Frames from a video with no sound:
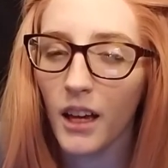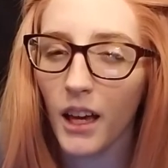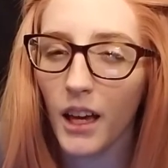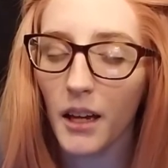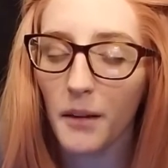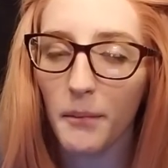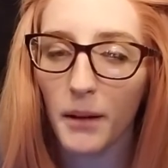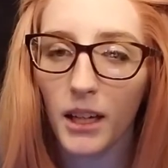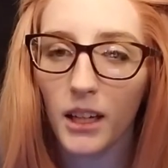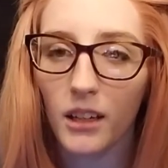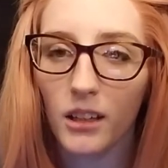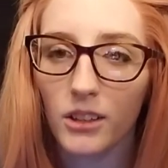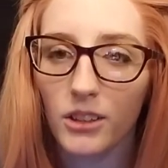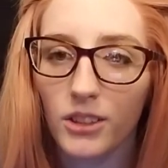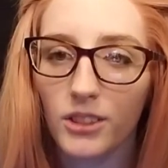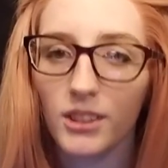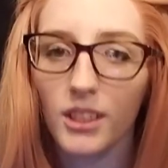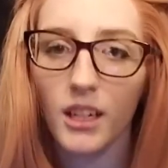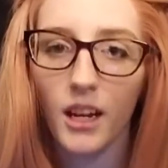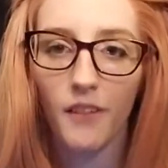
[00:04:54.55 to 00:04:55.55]
anime
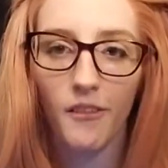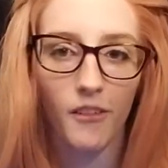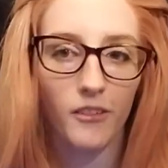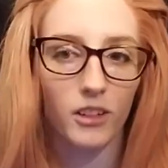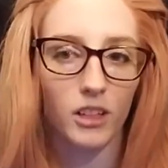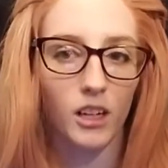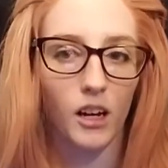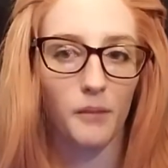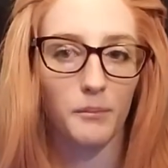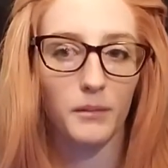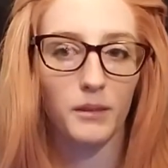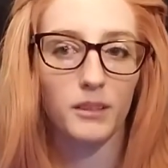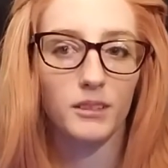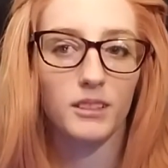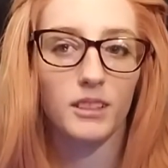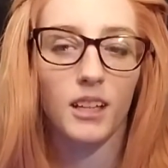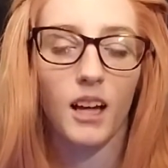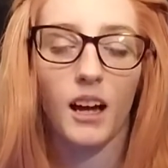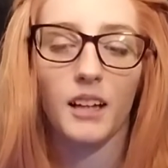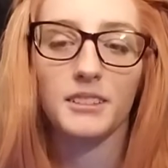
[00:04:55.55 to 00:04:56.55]
characters that I've ever come
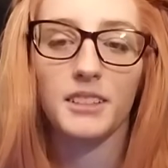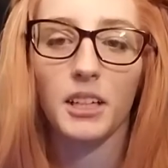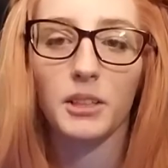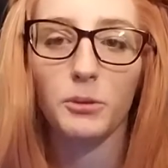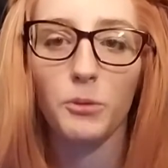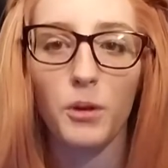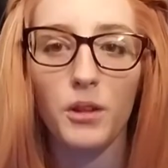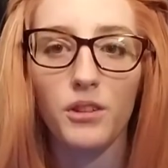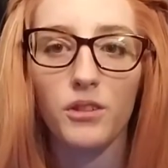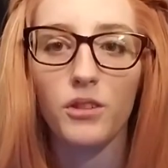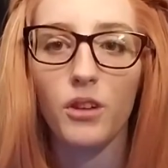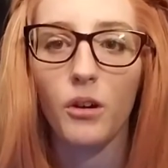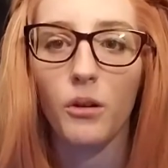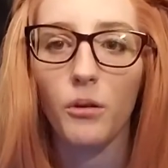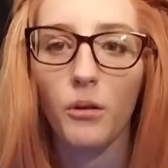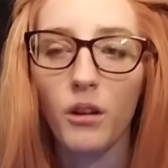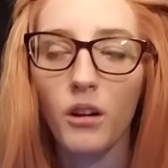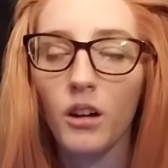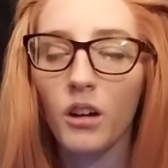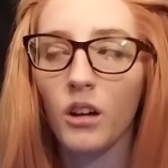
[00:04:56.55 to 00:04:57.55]
into contact with,
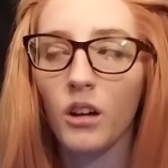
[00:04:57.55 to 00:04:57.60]
so